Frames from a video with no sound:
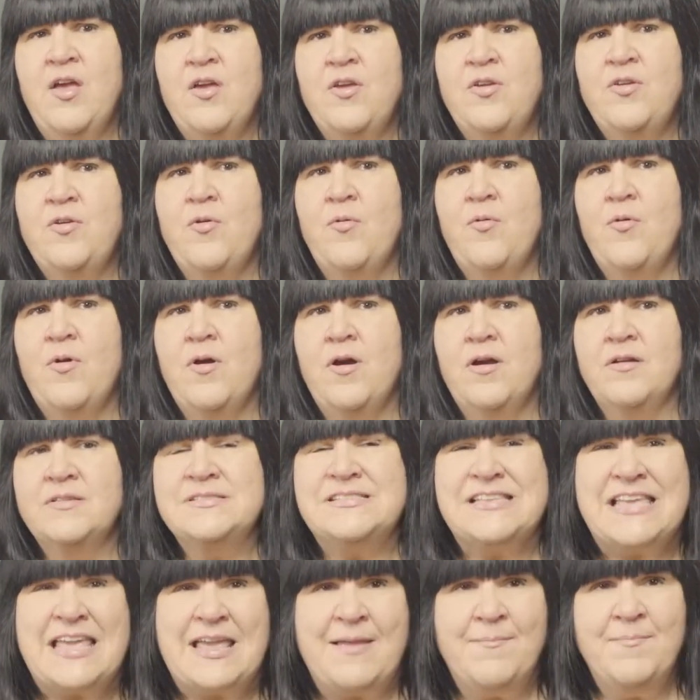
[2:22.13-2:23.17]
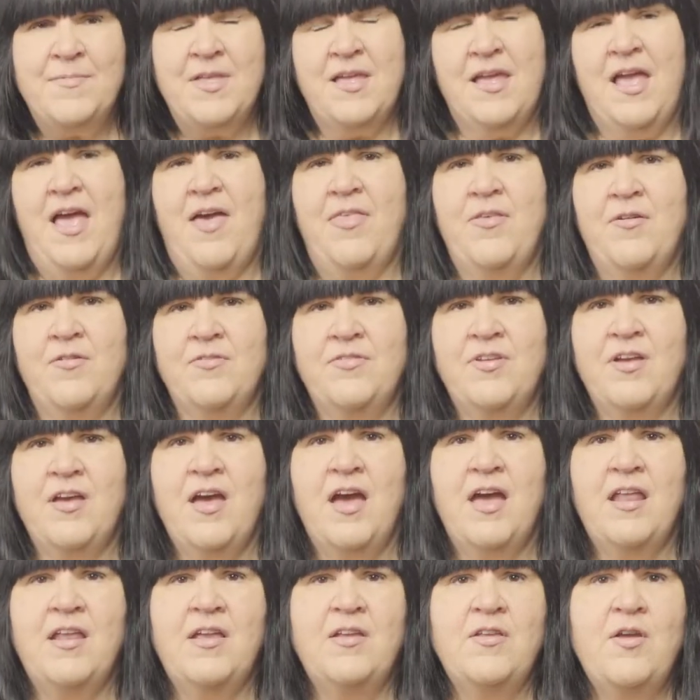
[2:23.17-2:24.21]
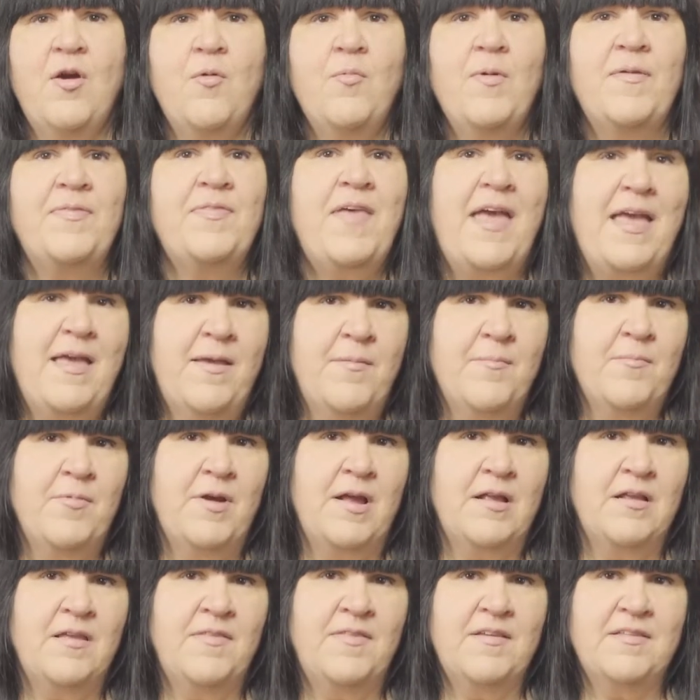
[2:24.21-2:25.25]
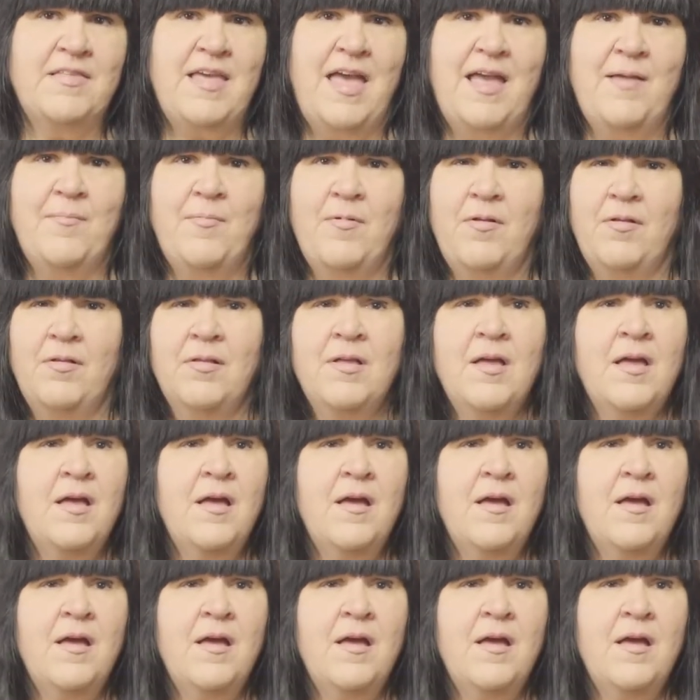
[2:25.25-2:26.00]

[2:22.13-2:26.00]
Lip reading: your team together to kind of know what they can bring to the table.